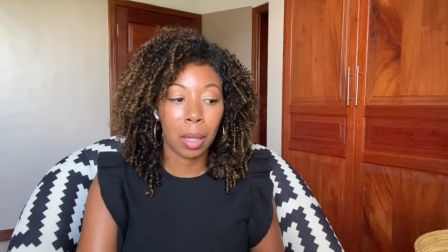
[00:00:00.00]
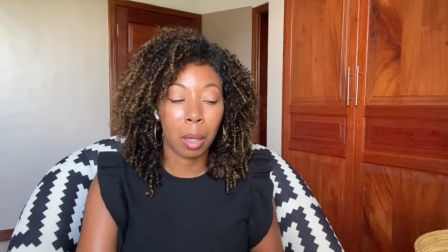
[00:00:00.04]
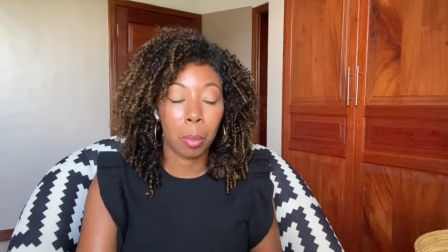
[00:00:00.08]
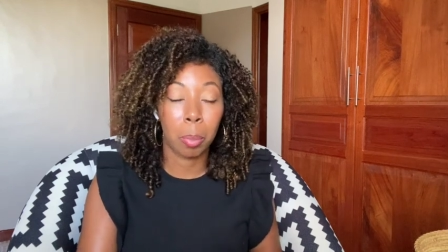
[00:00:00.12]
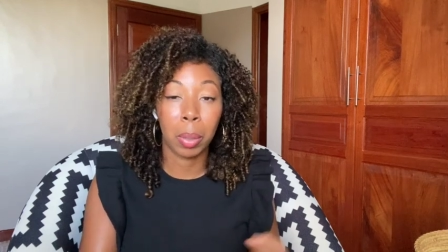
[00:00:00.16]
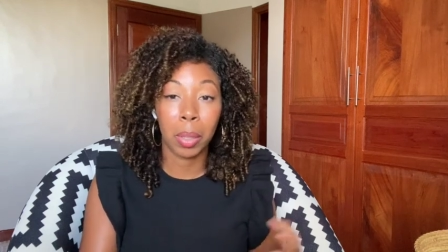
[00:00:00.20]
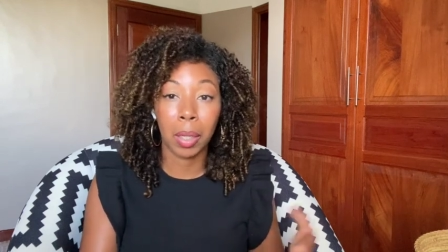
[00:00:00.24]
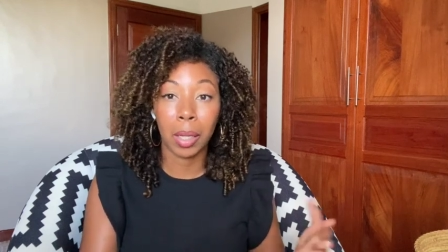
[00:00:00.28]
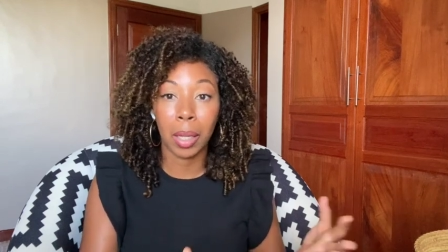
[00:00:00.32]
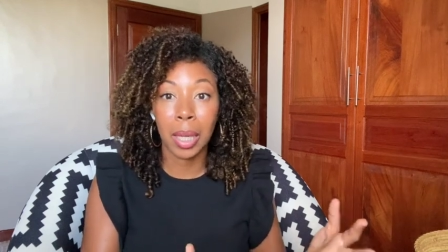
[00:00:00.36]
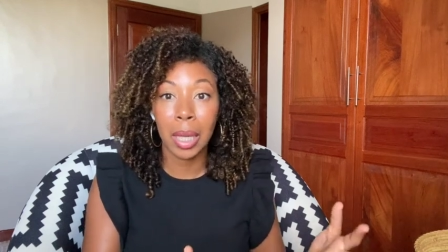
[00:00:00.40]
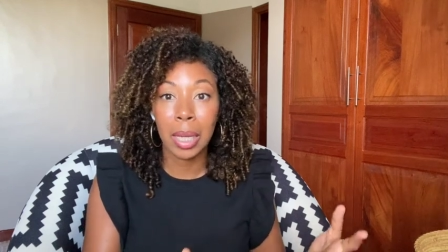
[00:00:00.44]
a
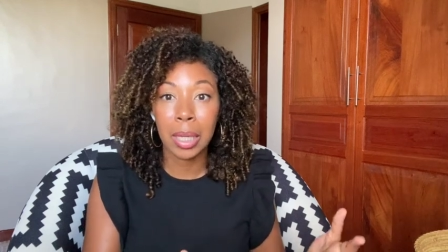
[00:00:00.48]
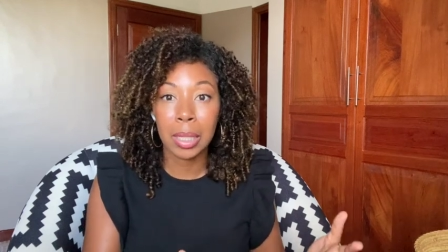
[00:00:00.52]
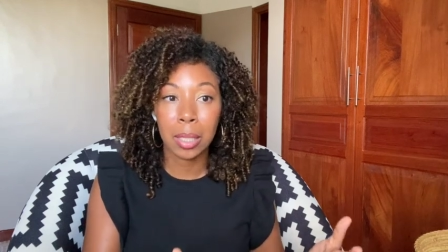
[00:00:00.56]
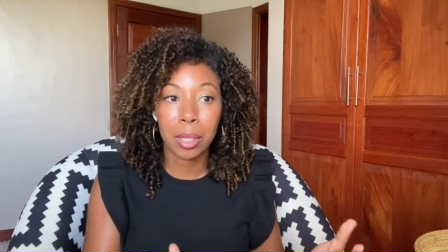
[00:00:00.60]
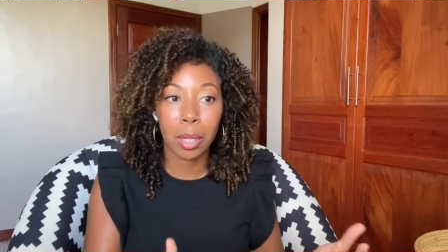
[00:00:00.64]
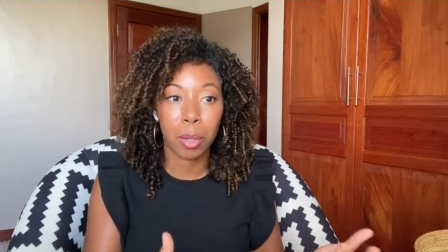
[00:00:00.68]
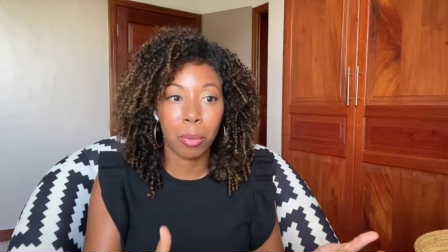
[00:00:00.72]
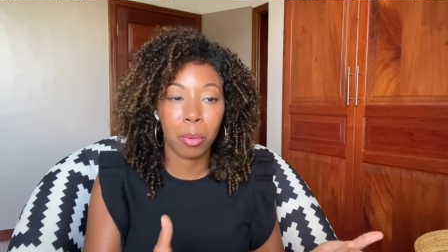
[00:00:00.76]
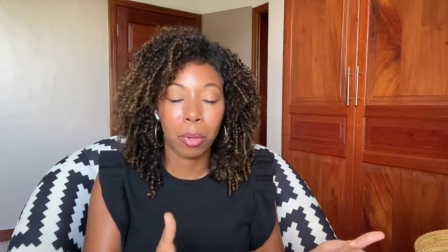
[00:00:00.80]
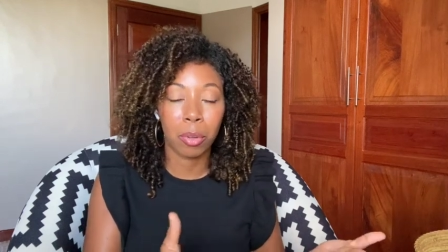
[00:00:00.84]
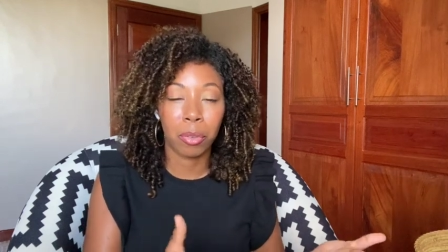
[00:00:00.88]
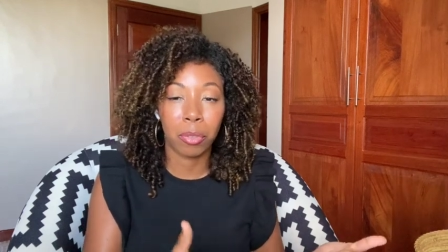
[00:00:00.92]
place
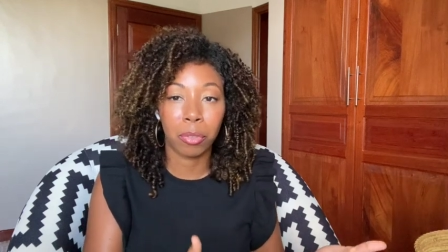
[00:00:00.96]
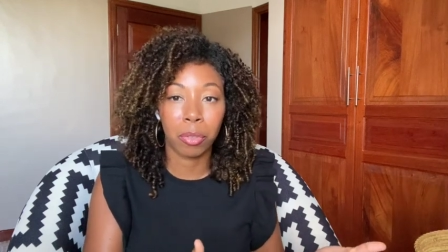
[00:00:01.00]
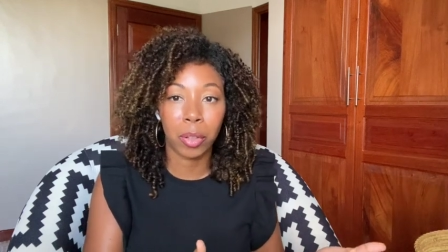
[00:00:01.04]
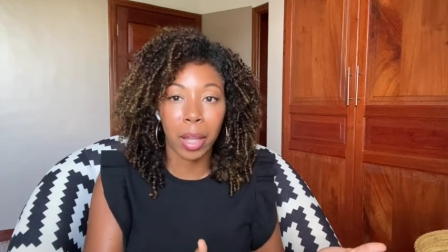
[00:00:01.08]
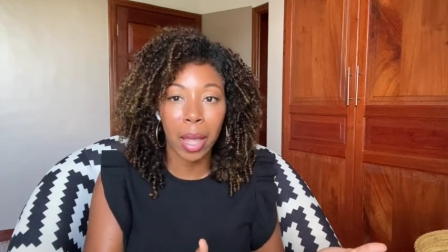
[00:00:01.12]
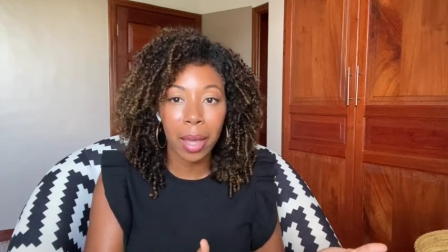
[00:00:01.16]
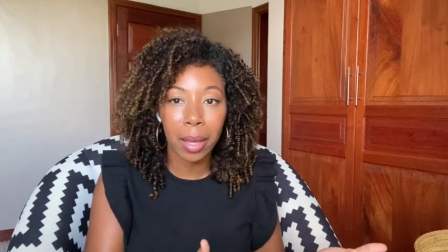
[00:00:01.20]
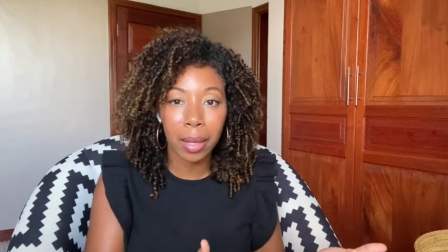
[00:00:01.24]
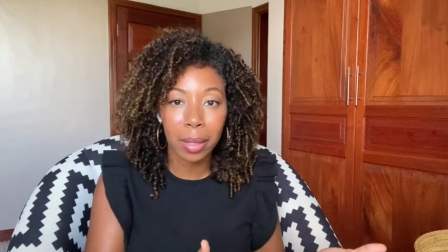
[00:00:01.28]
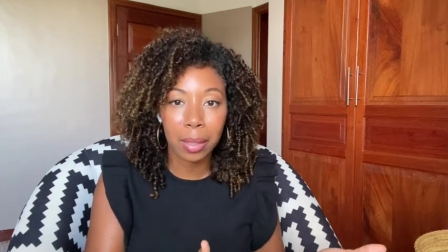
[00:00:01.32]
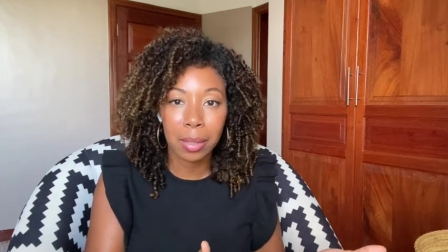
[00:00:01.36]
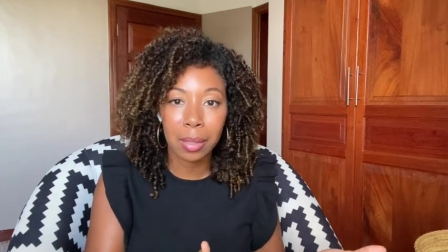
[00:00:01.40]
to
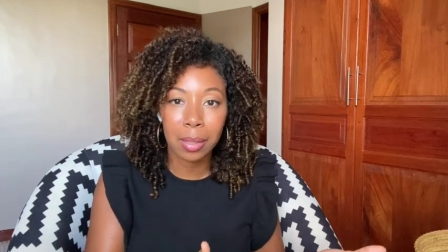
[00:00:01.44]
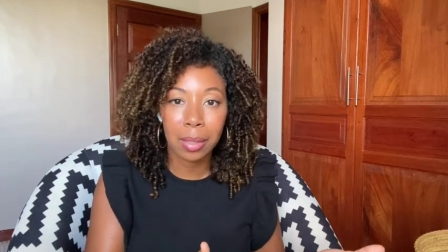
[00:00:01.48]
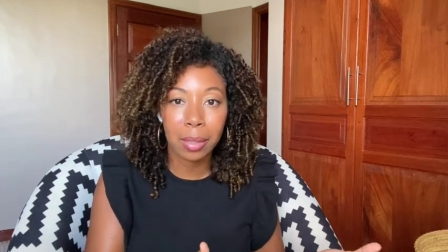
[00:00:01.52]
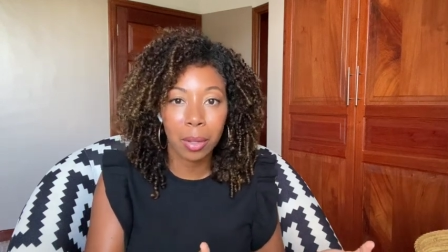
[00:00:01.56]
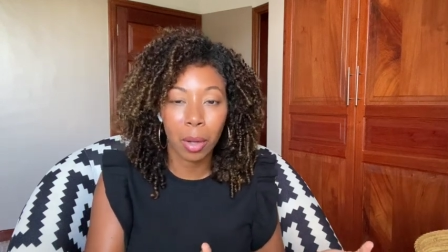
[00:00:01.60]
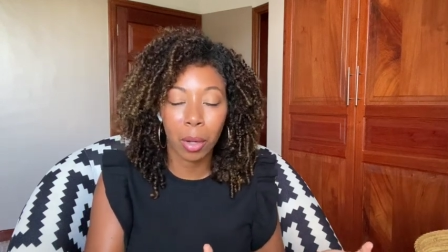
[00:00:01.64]
reflect